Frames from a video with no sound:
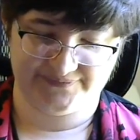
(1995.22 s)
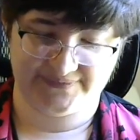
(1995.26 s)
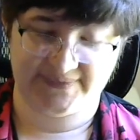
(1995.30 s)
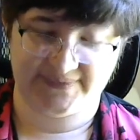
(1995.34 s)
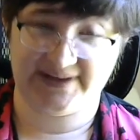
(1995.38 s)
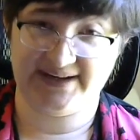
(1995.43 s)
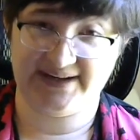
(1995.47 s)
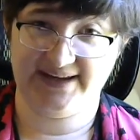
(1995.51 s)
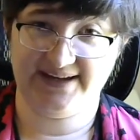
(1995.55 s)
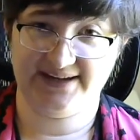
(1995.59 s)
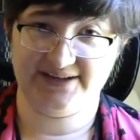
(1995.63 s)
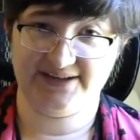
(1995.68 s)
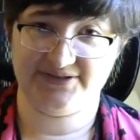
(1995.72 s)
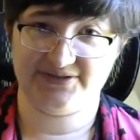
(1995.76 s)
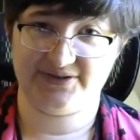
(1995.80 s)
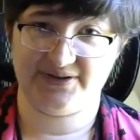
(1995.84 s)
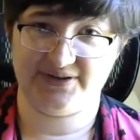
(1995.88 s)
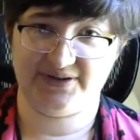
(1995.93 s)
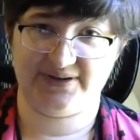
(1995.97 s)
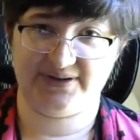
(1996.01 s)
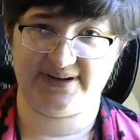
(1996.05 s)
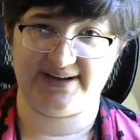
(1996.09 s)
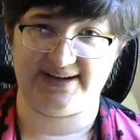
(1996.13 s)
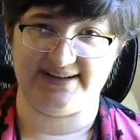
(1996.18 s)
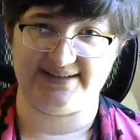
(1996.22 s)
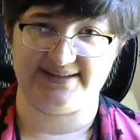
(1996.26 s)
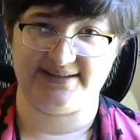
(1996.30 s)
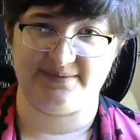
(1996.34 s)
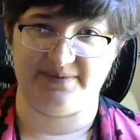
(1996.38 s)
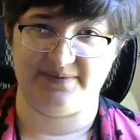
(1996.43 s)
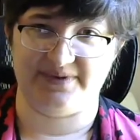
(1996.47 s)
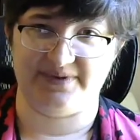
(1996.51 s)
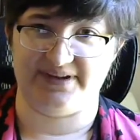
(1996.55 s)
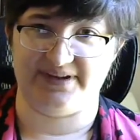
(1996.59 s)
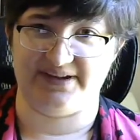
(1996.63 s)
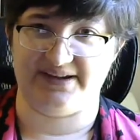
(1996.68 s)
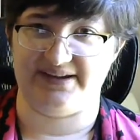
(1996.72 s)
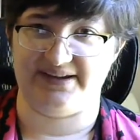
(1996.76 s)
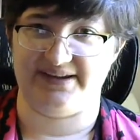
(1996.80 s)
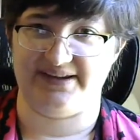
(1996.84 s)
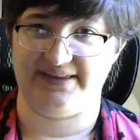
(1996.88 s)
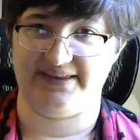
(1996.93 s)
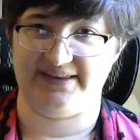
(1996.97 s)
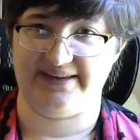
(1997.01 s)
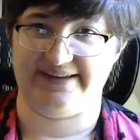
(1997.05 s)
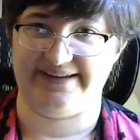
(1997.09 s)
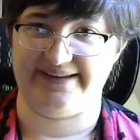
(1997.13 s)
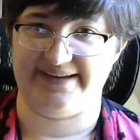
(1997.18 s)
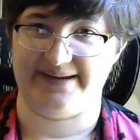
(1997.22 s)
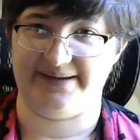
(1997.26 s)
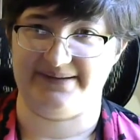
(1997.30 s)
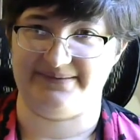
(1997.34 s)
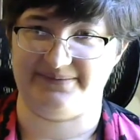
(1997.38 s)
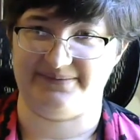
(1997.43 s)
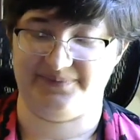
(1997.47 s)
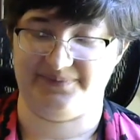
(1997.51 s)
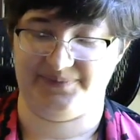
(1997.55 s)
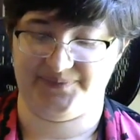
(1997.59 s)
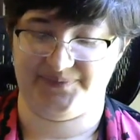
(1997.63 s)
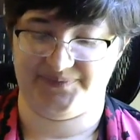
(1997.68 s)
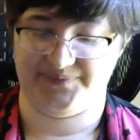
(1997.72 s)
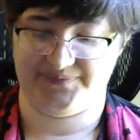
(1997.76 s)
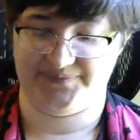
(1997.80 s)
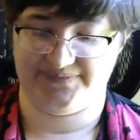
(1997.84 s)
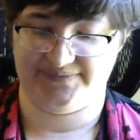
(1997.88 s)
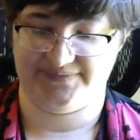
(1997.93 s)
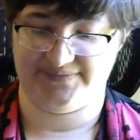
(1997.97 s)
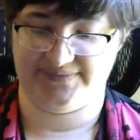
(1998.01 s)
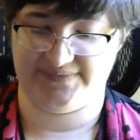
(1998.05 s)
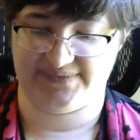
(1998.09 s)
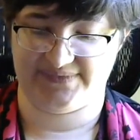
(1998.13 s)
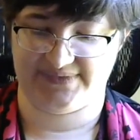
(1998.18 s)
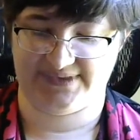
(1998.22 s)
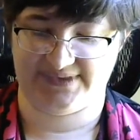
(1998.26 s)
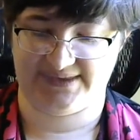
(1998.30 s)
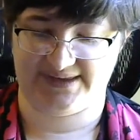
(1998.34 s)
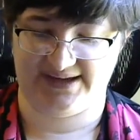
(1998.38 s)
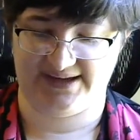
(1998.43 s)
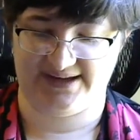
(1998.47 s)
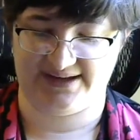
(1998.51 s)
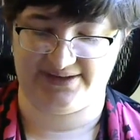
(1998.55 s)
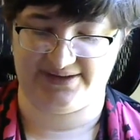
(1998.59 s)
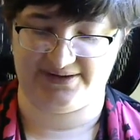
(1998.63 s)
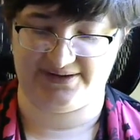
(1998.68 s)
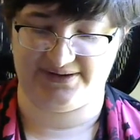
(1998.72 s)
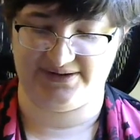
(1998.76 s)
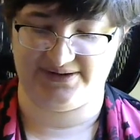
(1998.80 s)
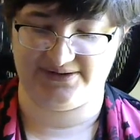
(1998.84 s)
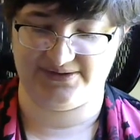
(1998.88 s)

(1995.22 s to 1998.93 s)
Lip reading: And I can show you guys some of the other